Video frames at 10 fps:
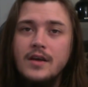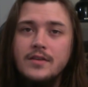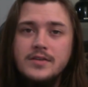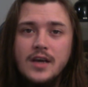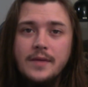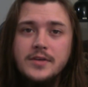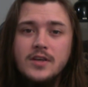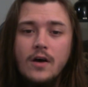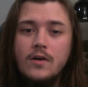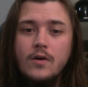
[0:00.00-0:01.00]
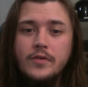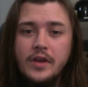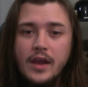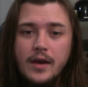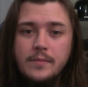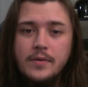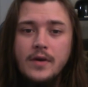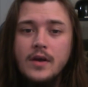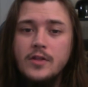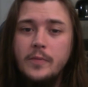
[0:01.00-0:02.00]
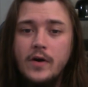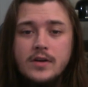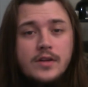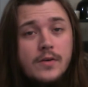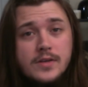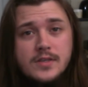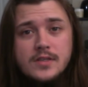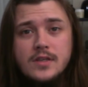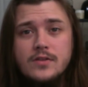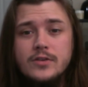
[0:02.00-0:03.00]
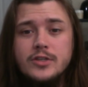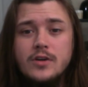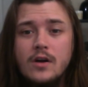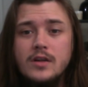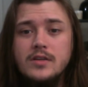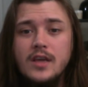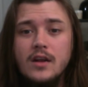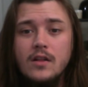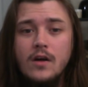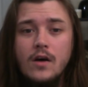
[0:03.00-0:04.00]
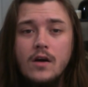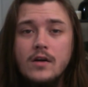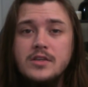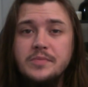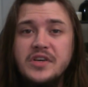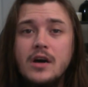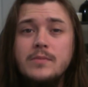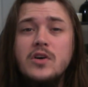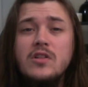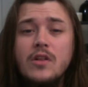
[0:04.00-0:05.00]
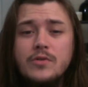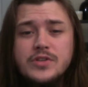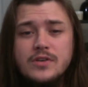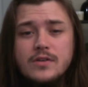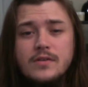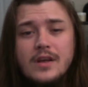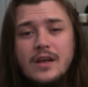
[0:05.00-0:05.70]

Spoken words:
their time to talk over camp, the party notices that they're starting to get along, to become closer.